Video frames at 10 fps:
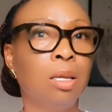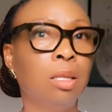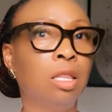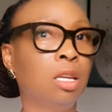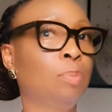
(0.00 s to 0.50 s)

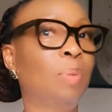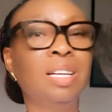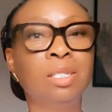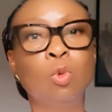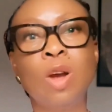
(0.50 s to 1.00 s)
The
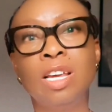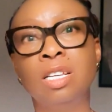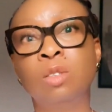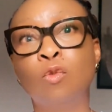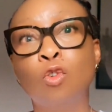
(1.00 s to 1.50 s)
best way
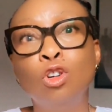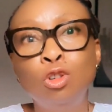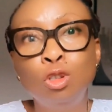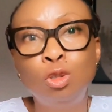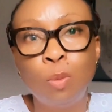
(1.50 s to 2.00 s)
is for
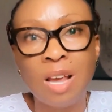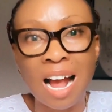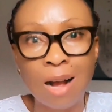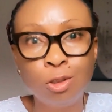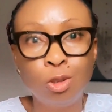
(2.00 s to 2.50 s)
you to be
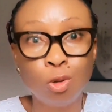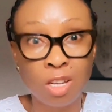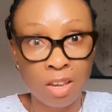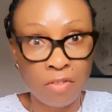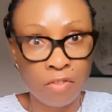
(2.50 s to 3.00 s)
out to
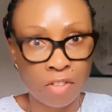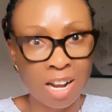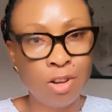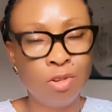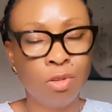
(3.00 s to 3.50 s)
give
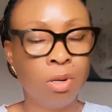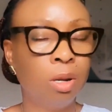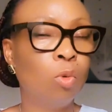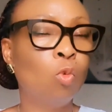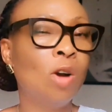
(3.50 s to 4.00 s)
value.
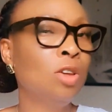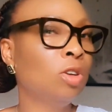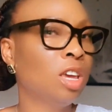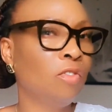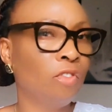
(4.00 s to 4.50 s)
When you
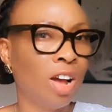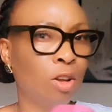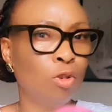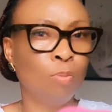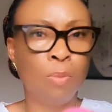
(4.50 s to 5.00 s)
give
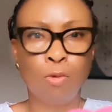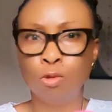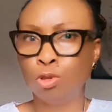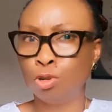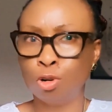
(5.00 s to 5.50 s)
value, people
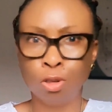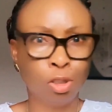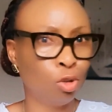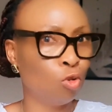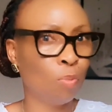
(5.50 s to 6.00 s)
will
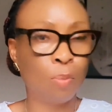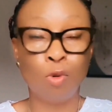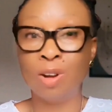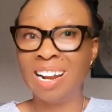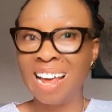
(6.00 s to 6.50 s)
trust you, people
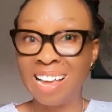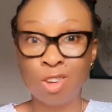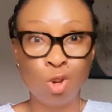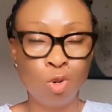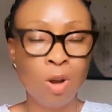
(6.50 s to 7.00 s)
will
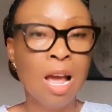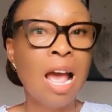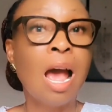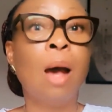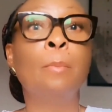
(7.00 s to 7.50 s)
like you,
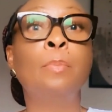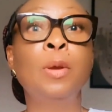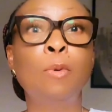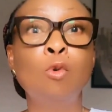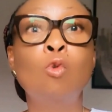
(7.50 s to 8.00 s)
and
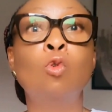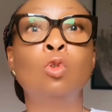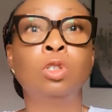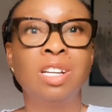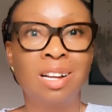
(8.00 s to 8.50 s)
people
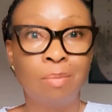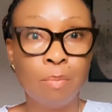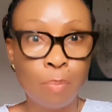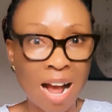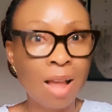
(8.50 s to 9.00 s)
would
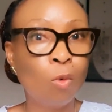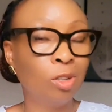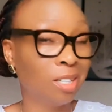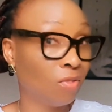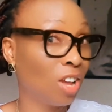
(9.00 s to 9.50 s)
buy
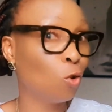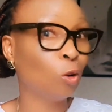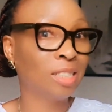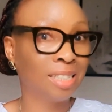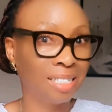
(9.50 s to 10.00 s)
whatever you
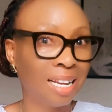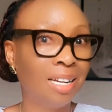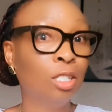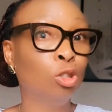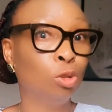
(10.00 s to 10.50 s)
are
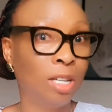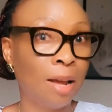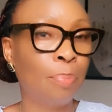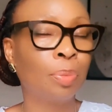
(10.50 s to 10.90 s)
selling to them.